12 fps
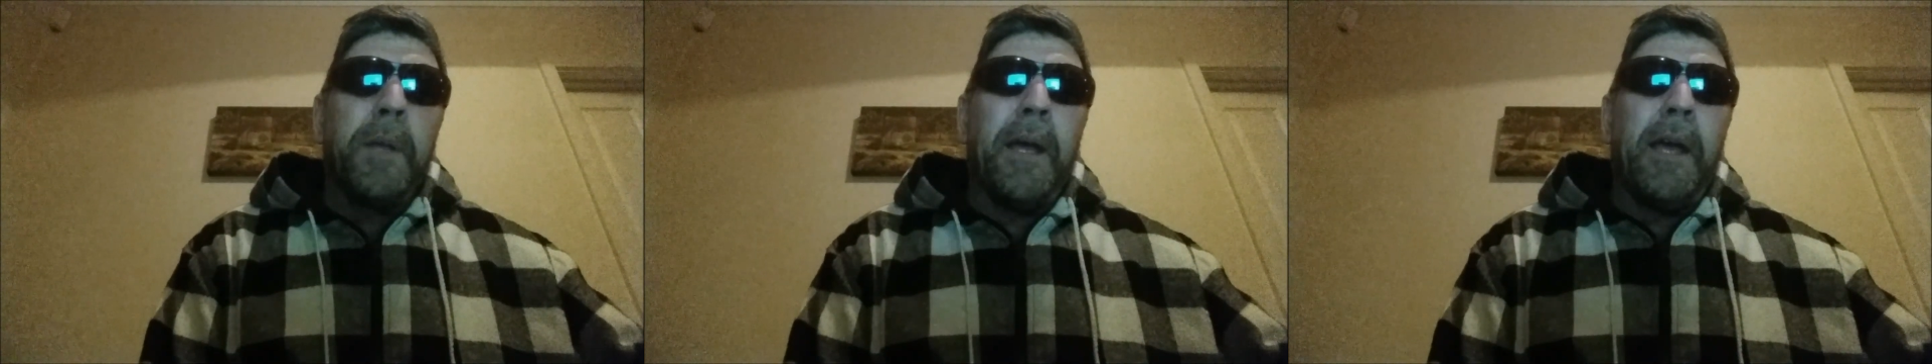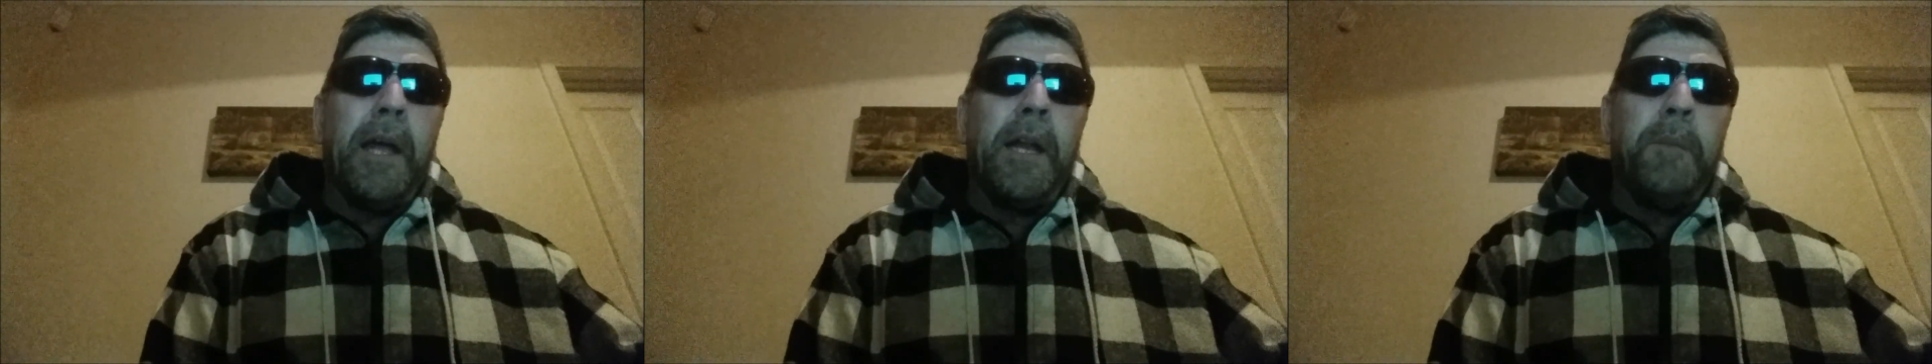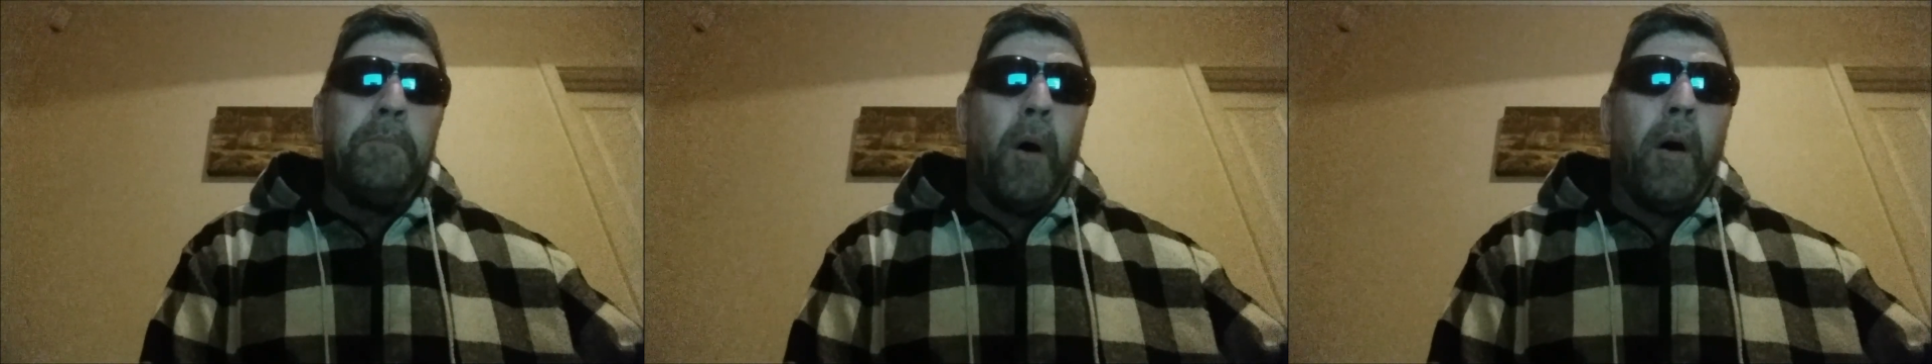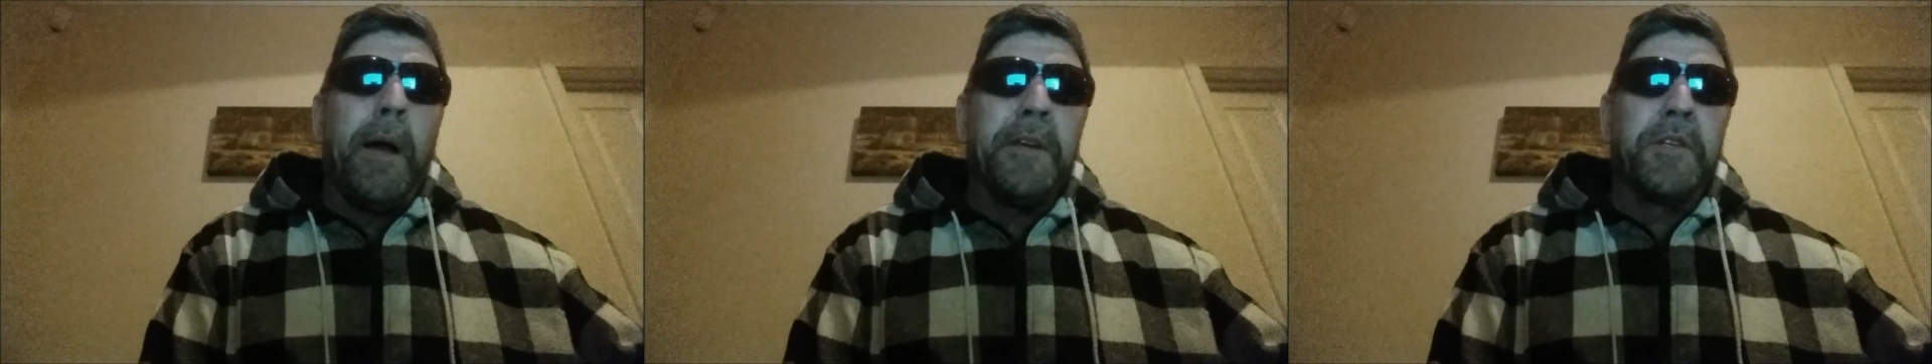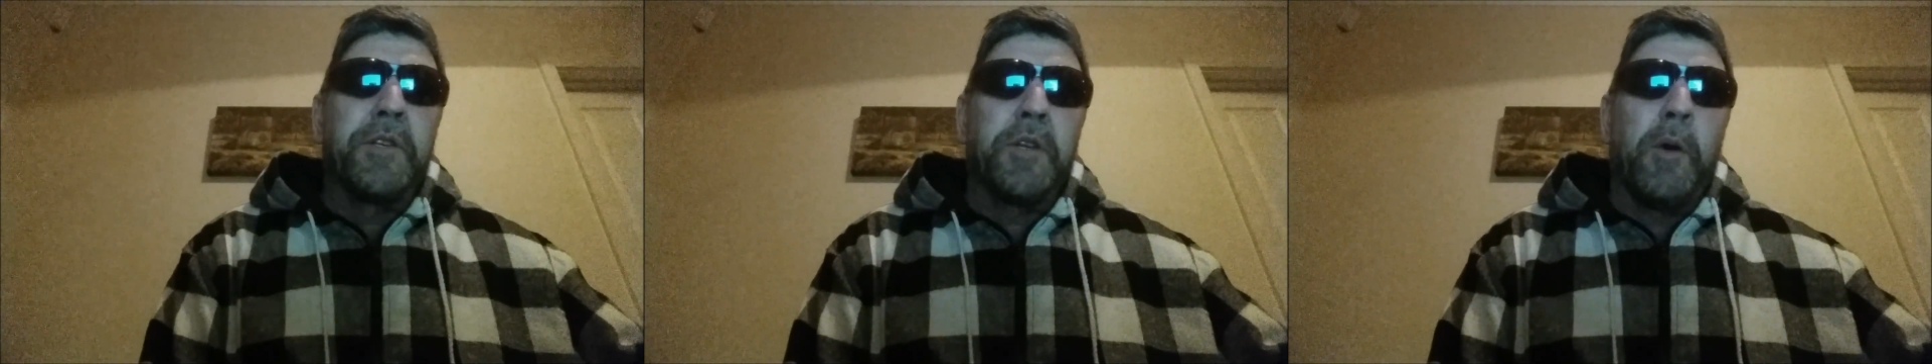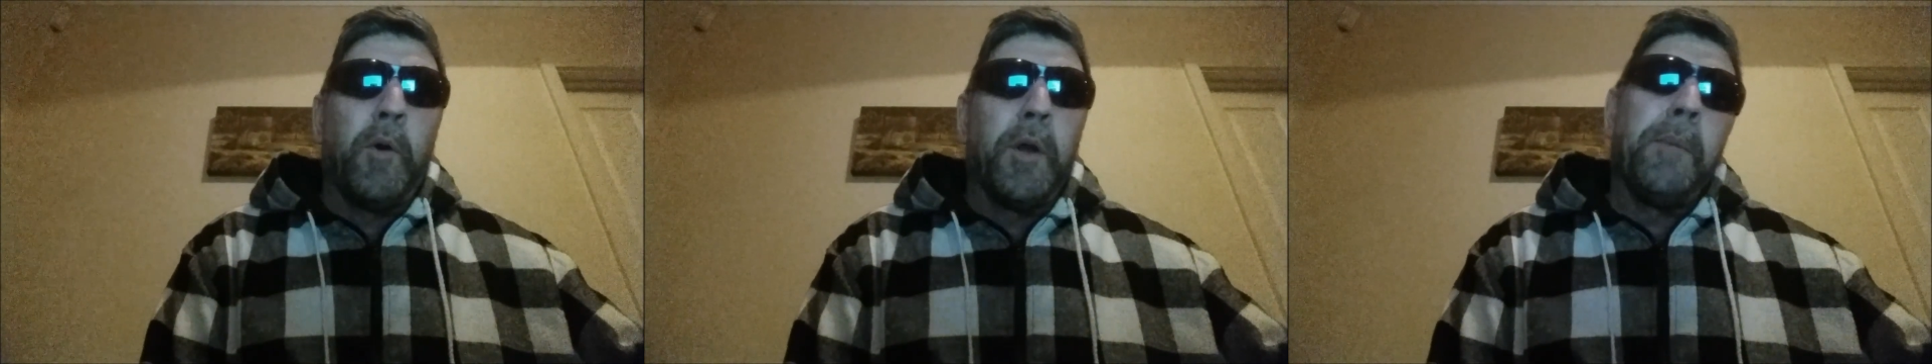any biases
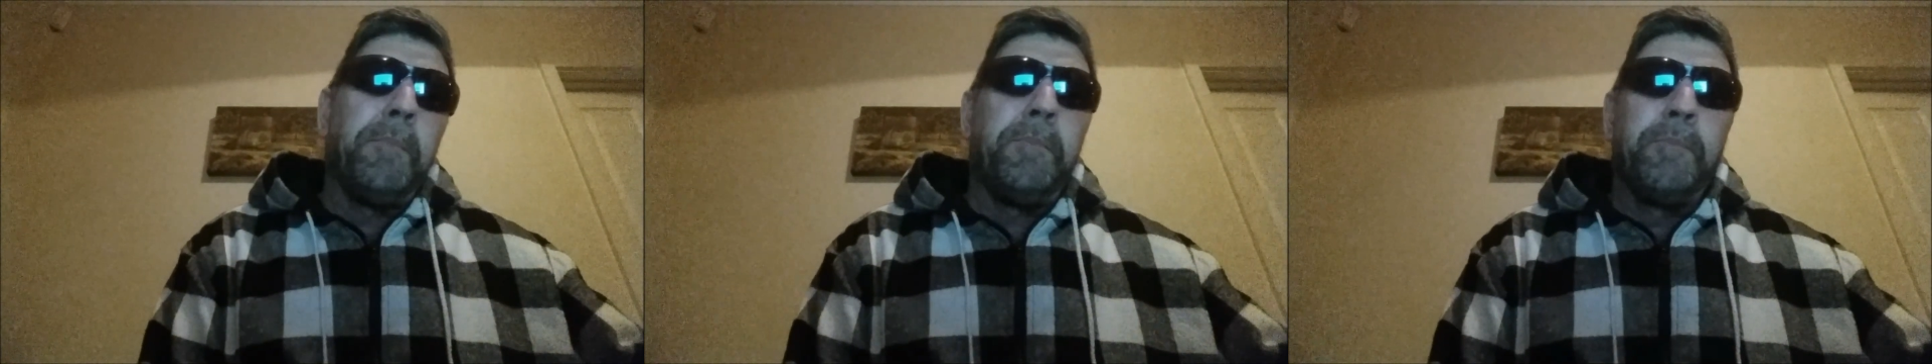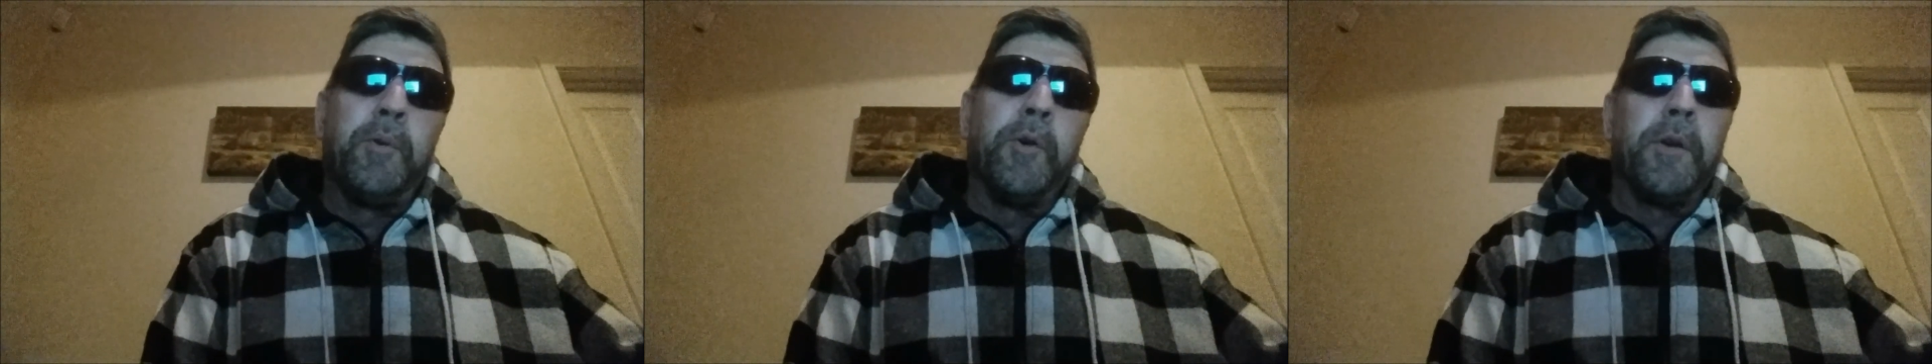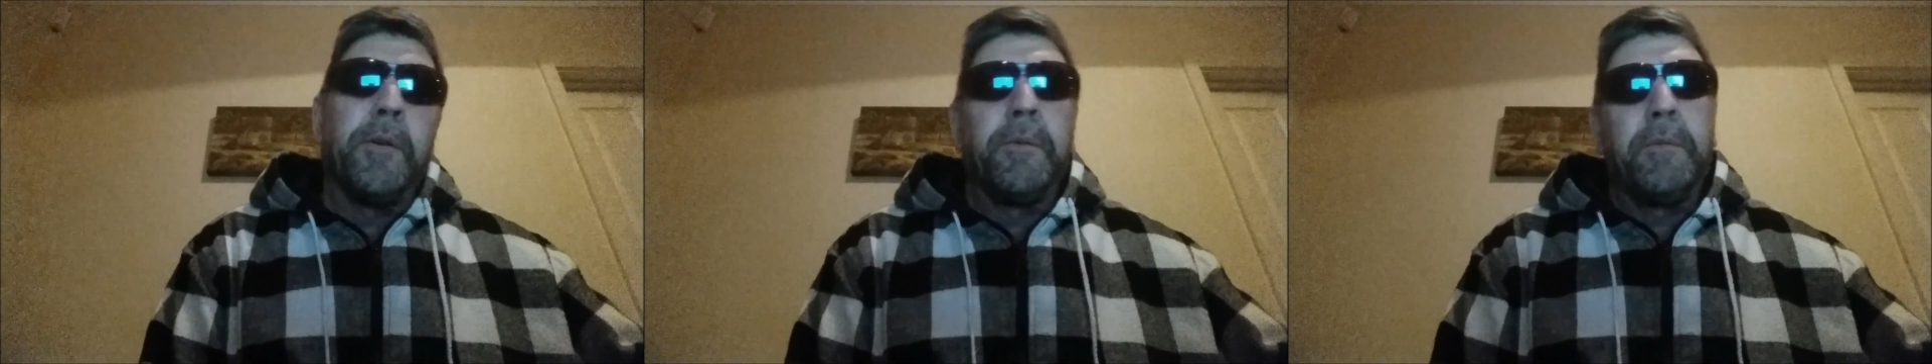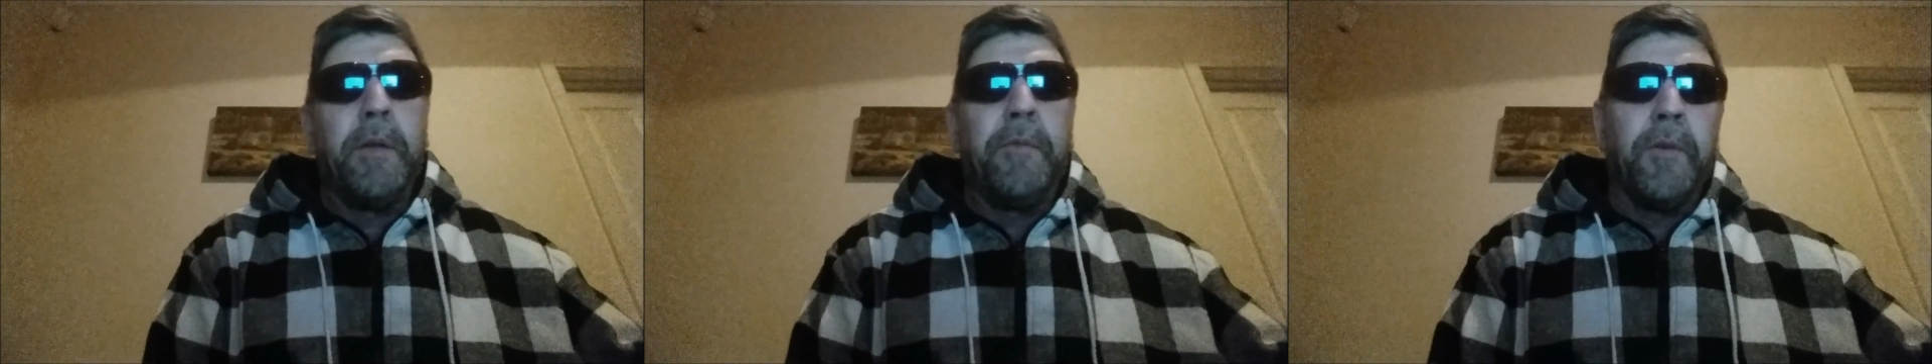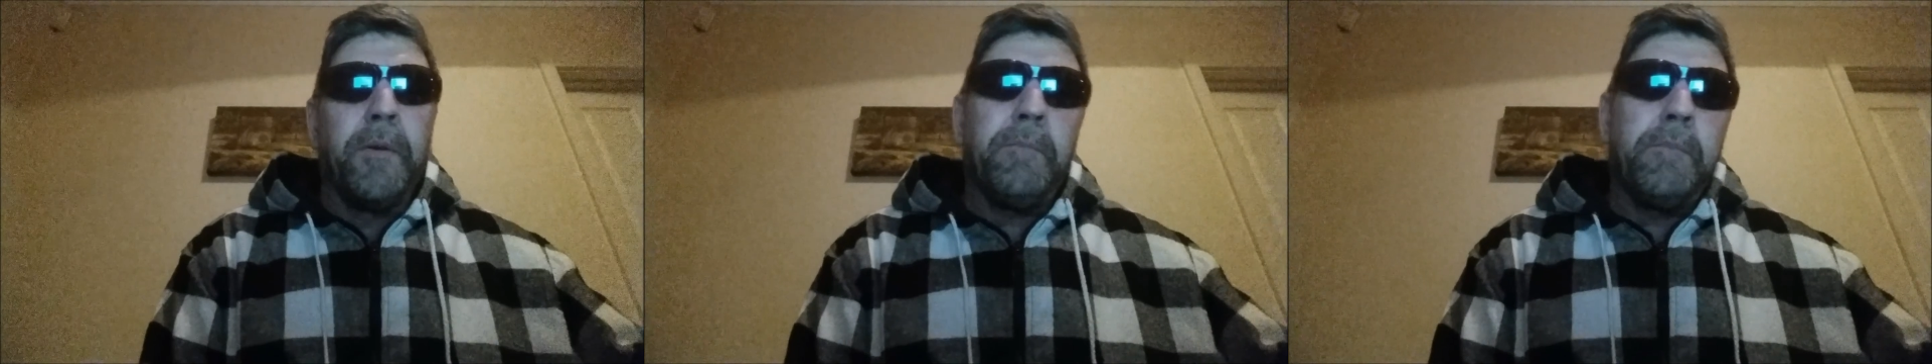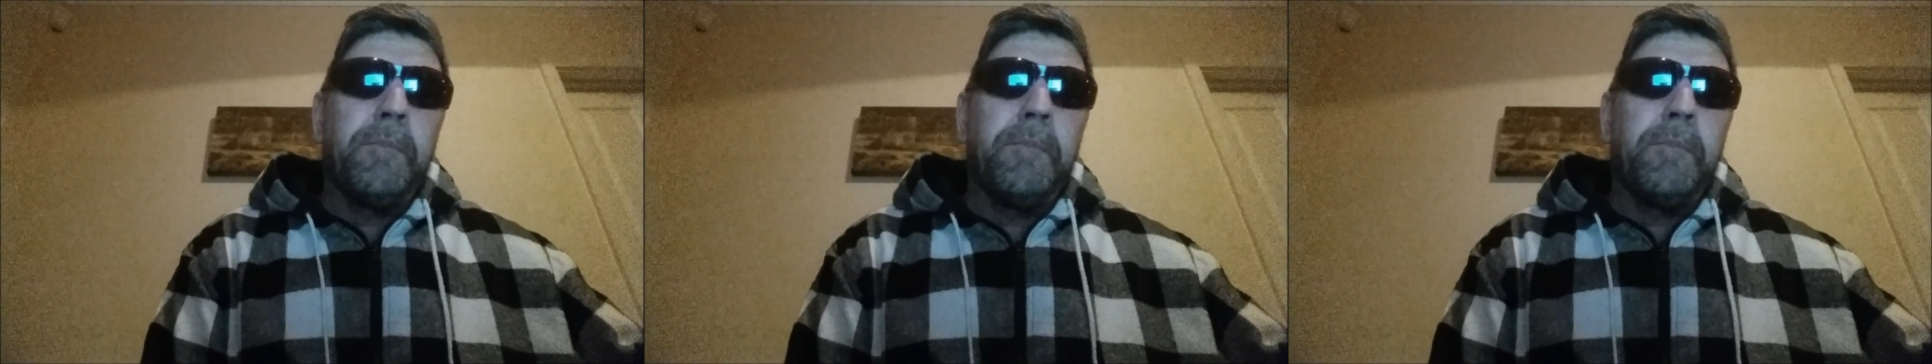I want to put on different,